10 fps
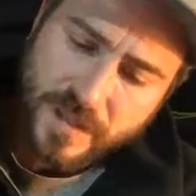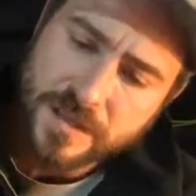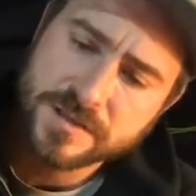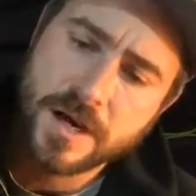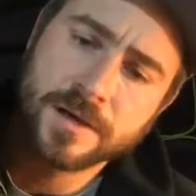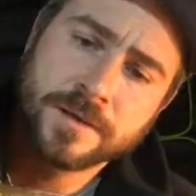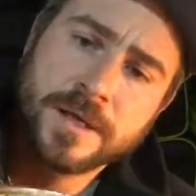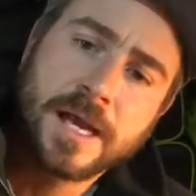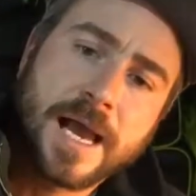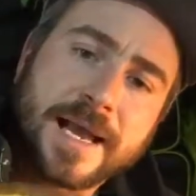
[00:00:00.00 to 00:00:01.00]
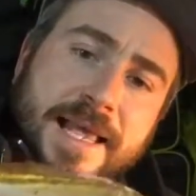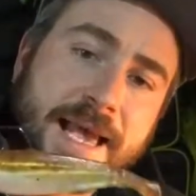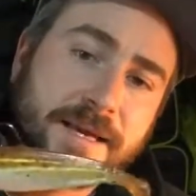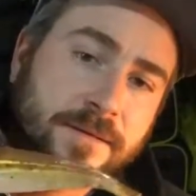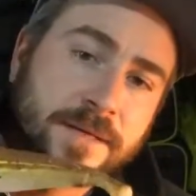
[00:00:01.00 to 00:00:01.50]
So
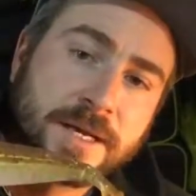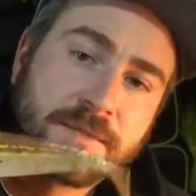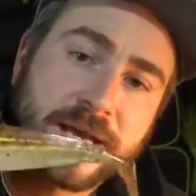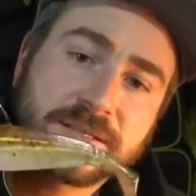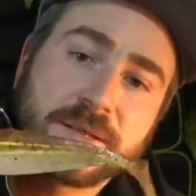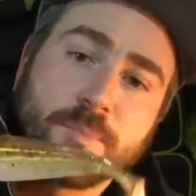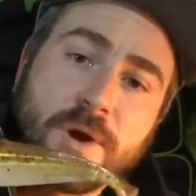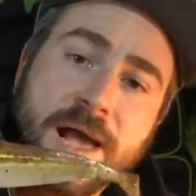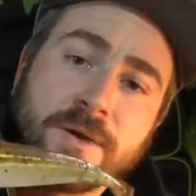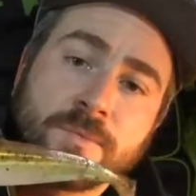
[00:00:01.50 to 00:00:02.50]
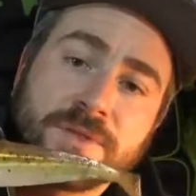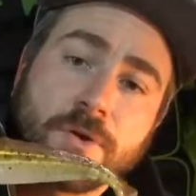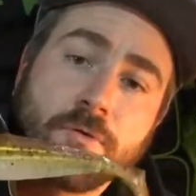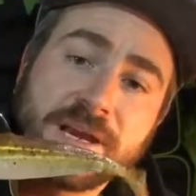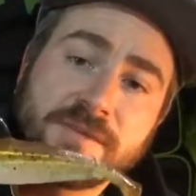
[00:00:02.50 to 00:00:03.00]
again, that's the brown with the
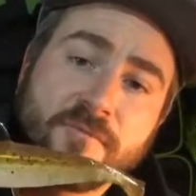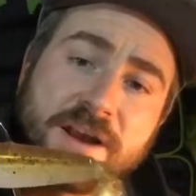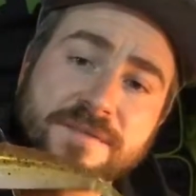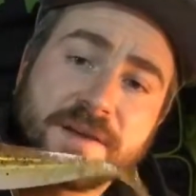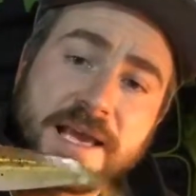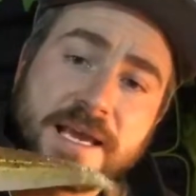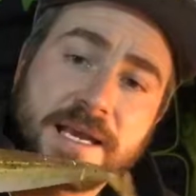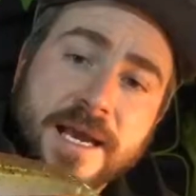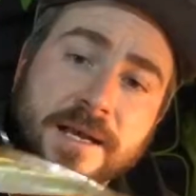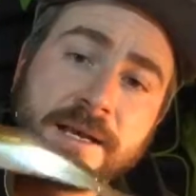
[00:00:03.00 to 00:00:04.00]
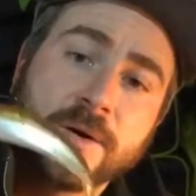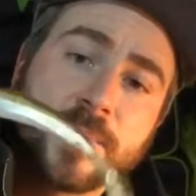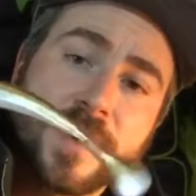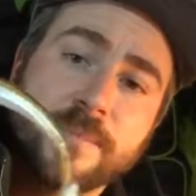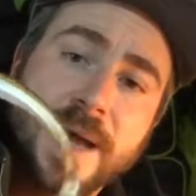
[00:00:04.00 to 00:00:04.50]
green and red flake in it, little
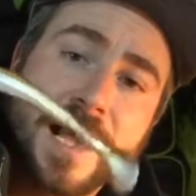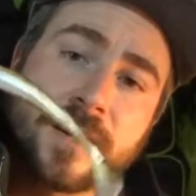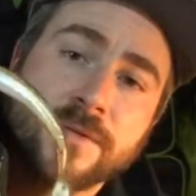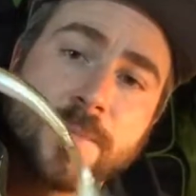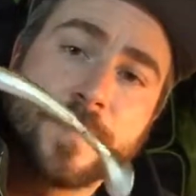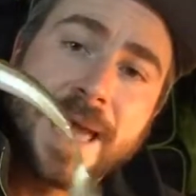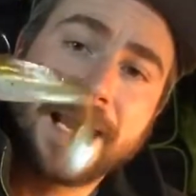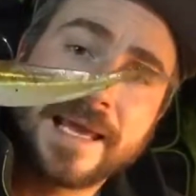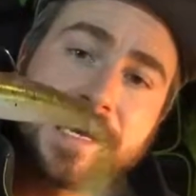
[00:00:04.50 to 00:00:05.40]
bit of pale on the belly,